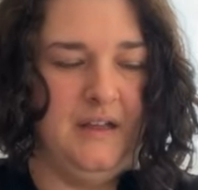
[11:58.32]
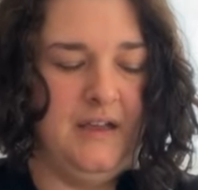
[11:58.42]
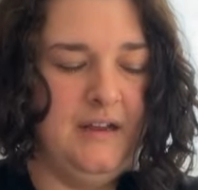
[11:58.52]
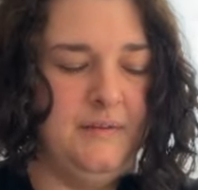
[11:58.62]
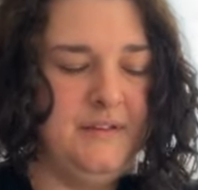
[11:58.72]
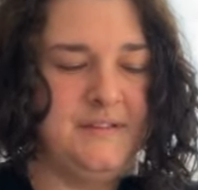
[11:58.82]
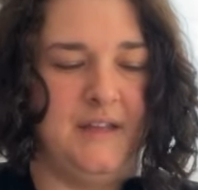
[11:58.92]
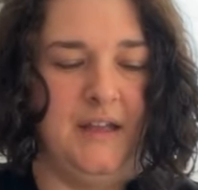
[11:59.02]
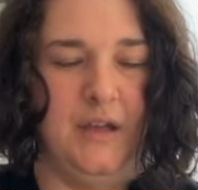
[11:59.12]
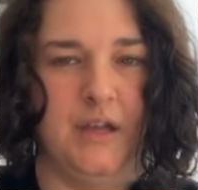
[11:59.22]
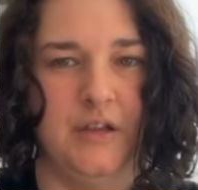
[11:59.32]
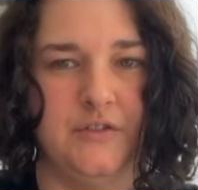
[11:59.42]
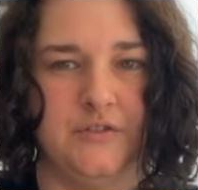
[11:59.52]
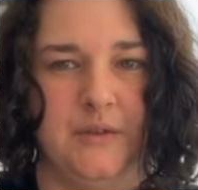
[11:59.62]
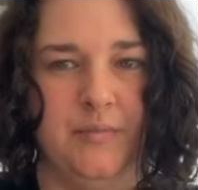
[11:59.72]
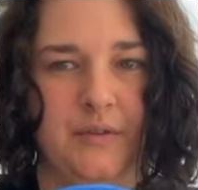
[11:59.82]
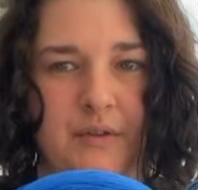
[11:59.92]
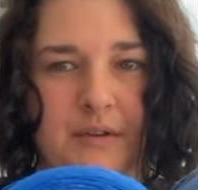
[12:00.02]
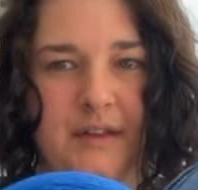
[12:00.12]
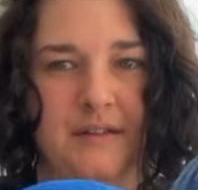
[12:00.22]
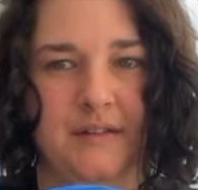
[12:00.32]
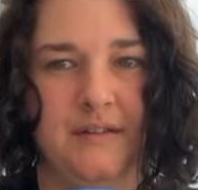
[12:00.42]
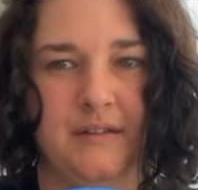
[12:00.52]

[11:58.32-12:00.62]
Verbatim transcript: I don't want to say country blue because this is